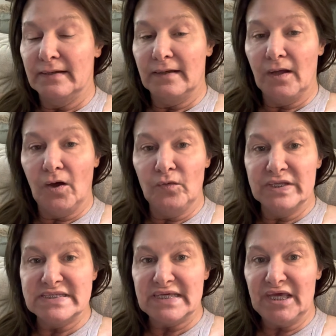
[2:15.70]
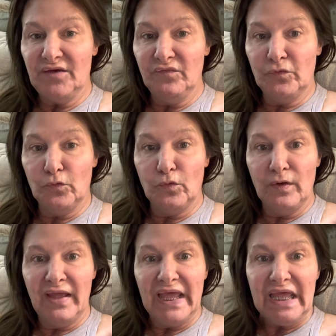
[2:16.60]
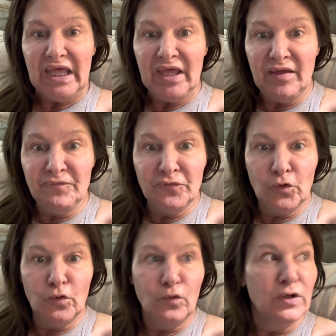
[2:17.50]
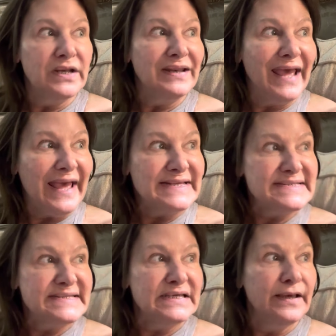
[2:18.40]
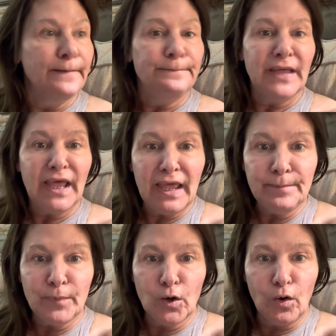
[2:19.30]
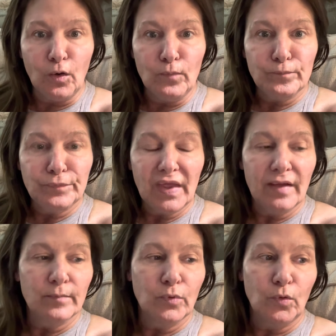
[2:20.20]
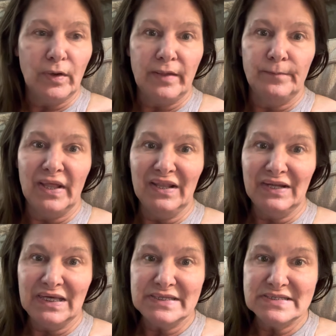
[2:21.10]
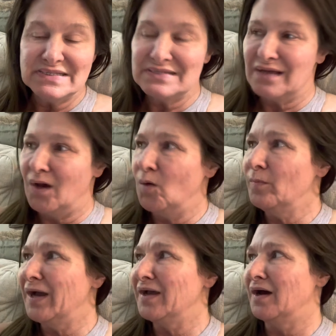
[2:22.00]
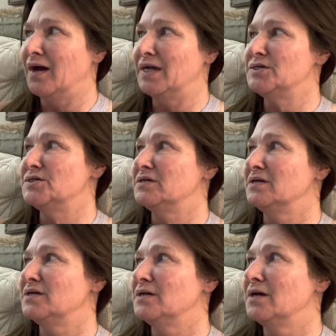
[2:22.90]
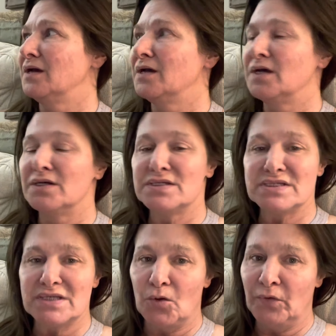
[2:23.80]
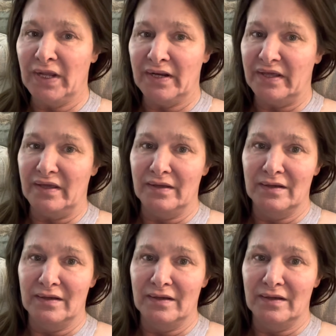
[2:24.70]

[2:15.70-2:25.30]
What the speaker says: Oh, these evil, nasty people. And boy, Melaniece, oh my gosh. So needy